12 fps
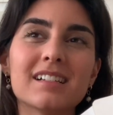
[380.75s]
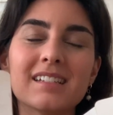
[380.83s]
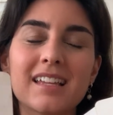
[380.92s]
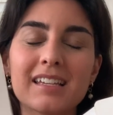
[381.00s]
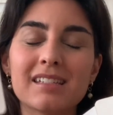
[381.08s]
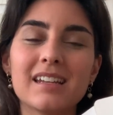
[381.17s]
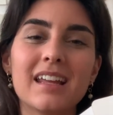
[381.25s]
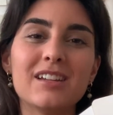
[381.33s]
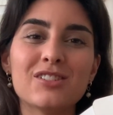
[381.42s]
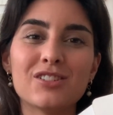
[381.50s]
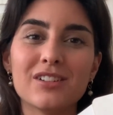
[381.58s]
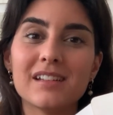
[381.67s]

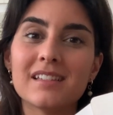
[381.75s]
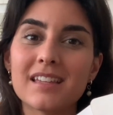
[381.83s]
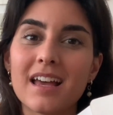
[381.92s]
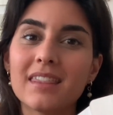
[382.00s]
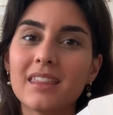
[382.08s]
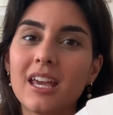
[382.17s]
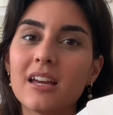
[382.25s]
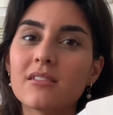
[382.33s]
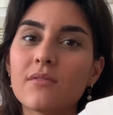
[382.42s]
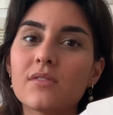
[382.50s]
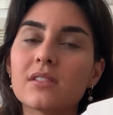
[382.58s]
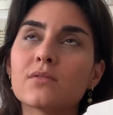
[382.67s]
destination is at the end
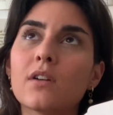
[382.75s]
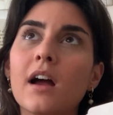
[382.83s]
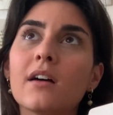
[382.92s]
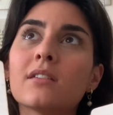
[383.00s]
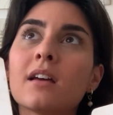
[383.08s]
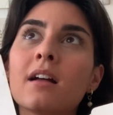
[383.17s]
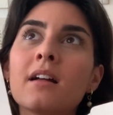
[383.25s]
of this route,